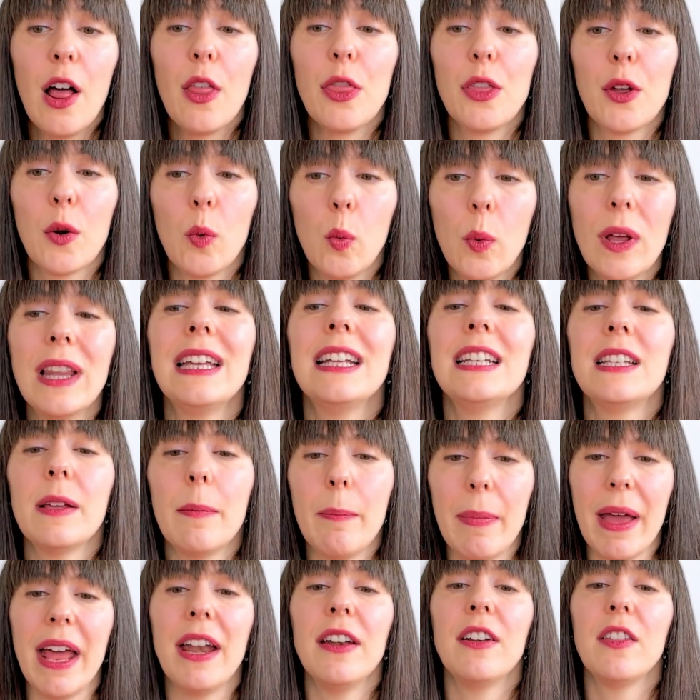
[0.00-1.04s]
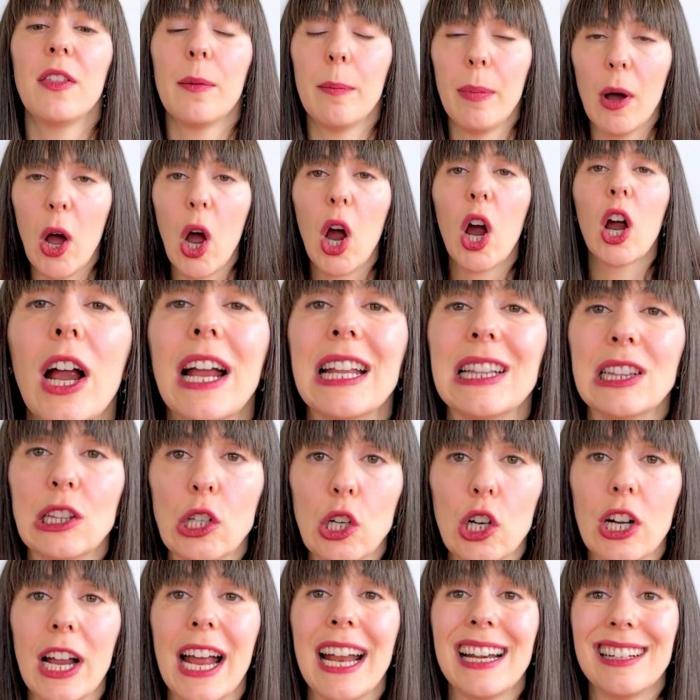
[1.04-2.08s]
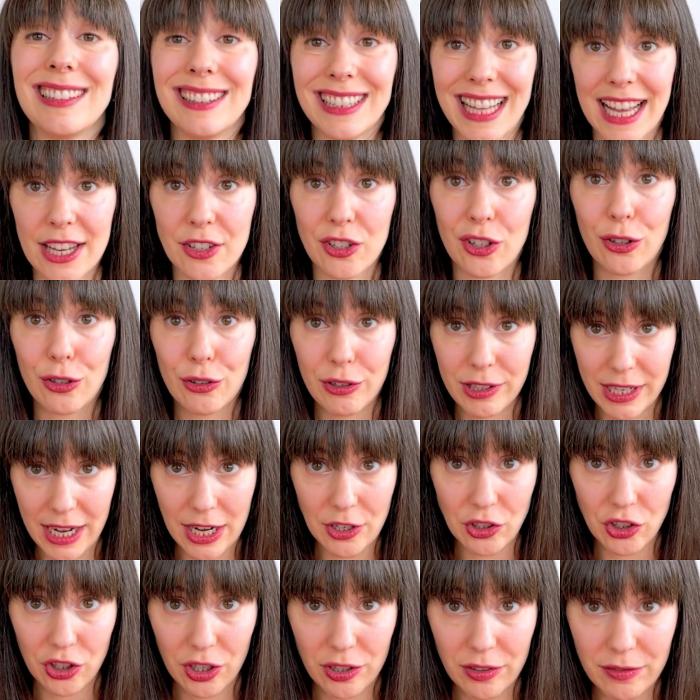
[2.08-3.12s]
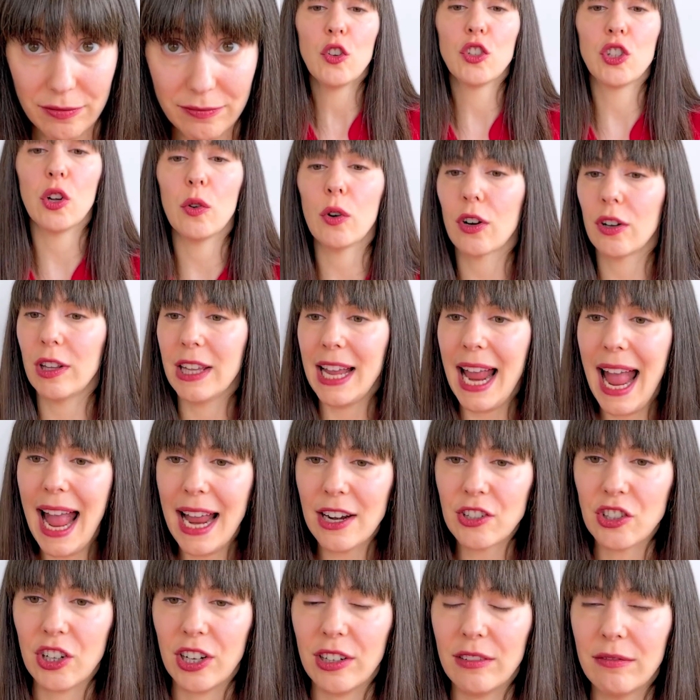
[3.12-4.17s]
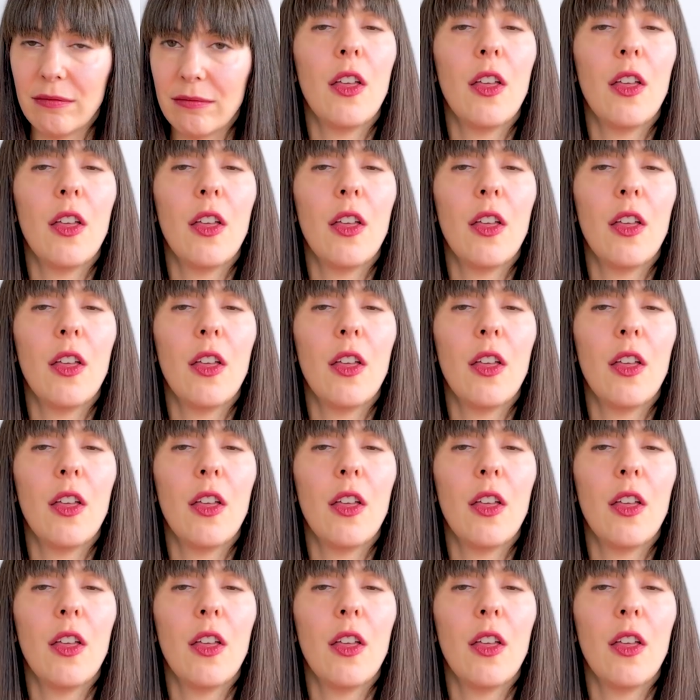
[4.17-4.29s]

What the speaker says: they're willing to bend the bar and look at a lesser credential. So early action.